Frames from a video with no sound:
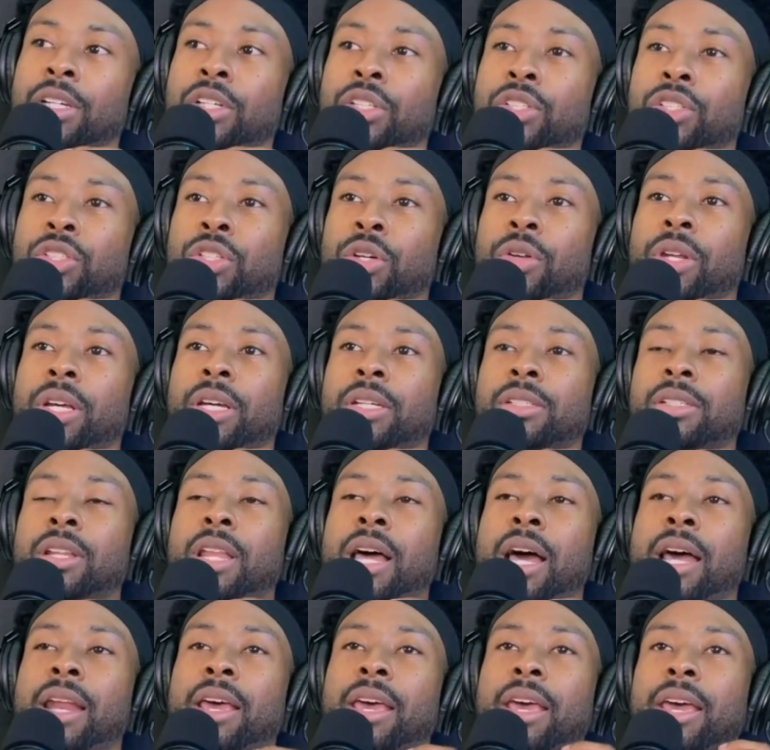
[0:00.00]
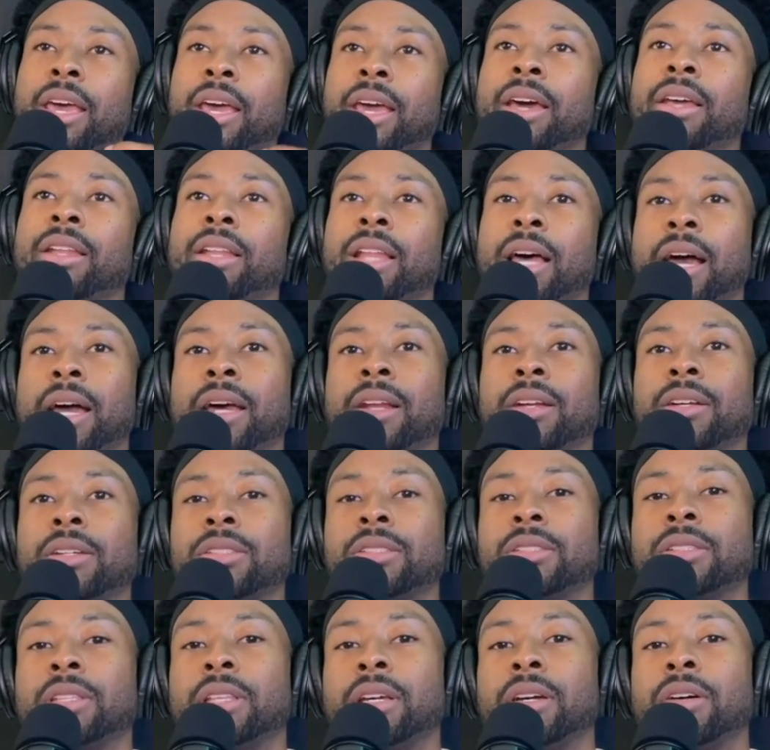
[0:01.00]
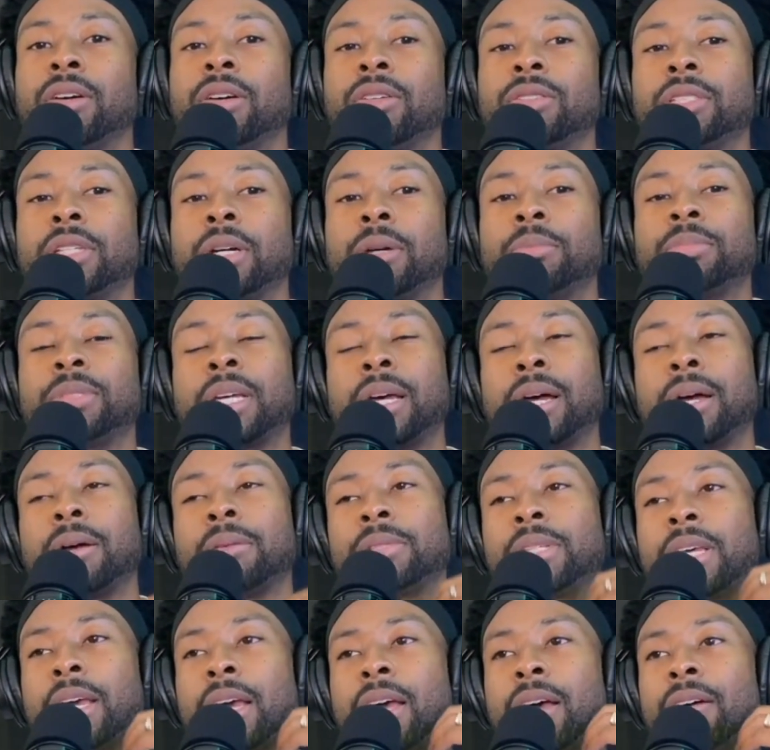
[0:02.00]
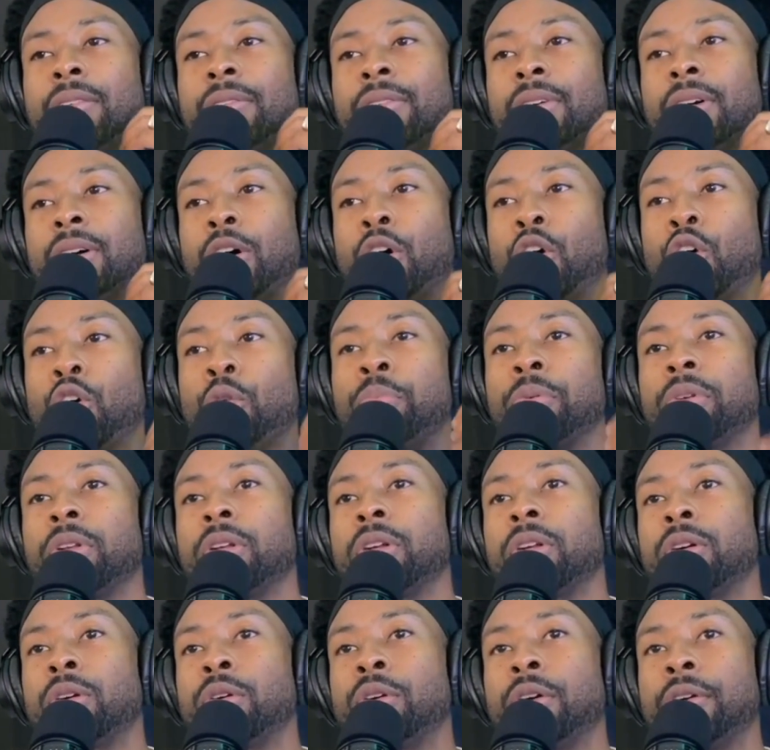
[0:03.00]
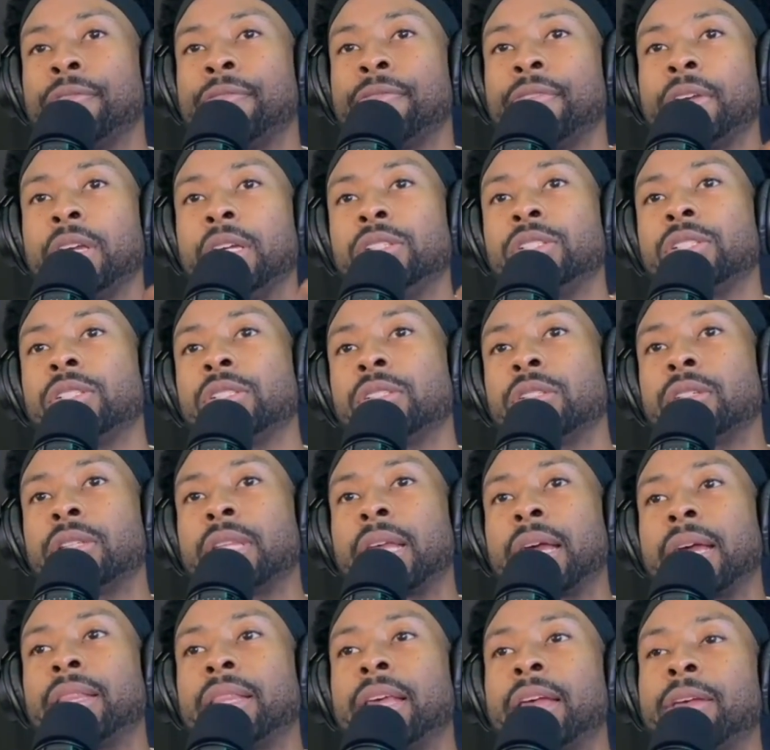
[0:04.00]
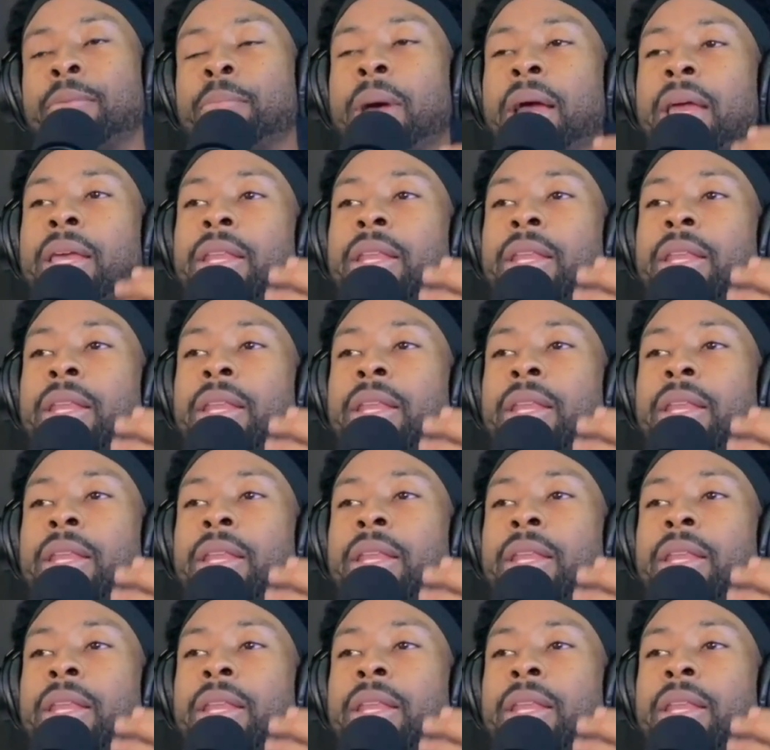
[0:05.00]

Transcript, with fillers: So there's a lot of headliners. They'll sometimes have an opener or a feature that they